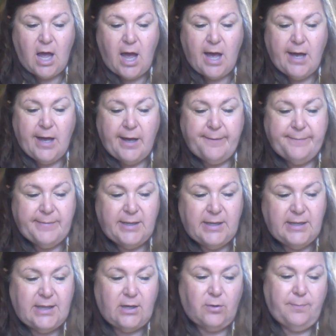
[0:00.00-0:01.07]

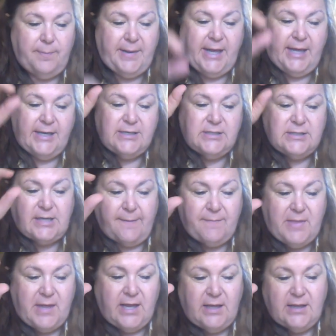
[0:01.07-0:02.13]
there'll be
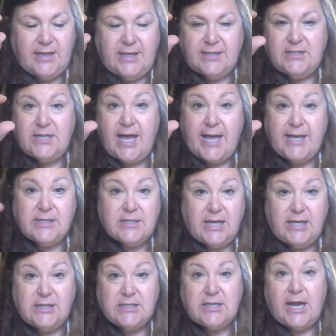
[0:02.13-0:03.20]
something that says
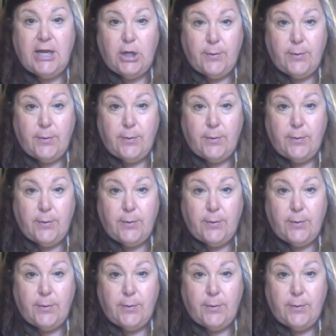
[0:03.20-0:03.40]
KeyCite.